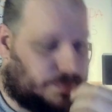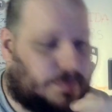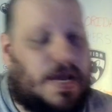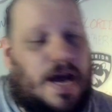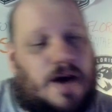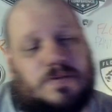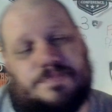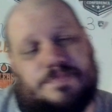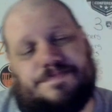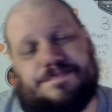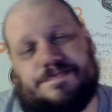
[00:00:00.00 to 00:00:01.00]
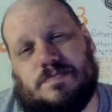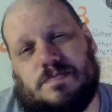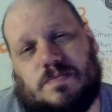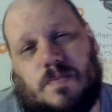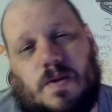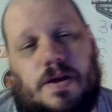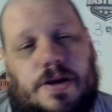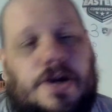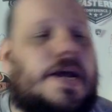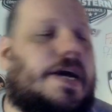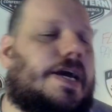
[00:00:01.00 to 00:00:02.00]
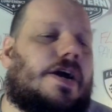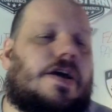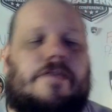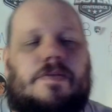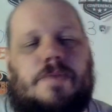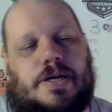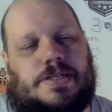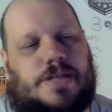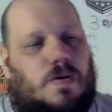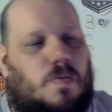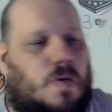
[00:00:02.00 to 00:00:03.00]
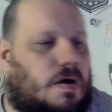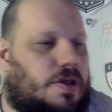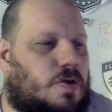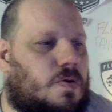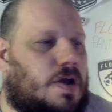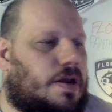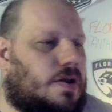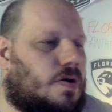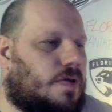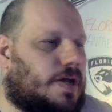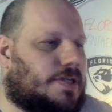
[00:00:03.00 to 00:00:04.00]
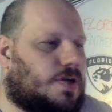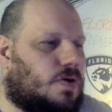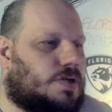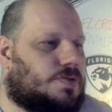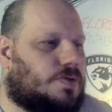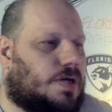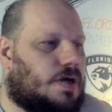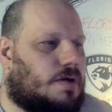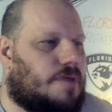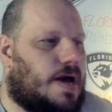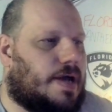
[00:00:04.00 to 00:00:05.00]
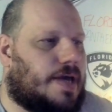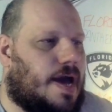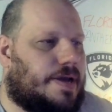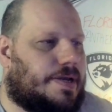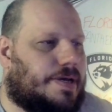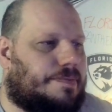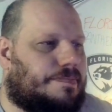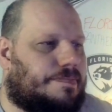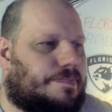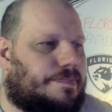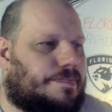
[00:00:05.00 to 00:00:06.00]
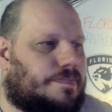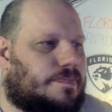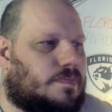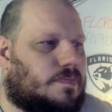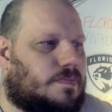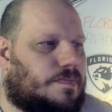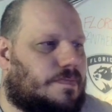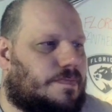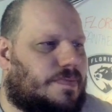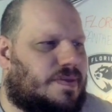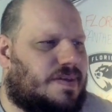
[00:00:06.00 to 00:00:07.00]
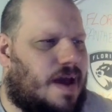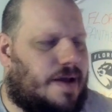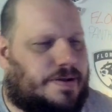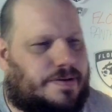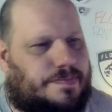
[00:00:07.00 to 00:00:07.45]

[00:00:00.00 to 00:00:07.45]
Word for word: Now, you're going to hear everybody say, well, you didn't know that the Oilers were going to come back. Yeah, I did. Yeah, I did.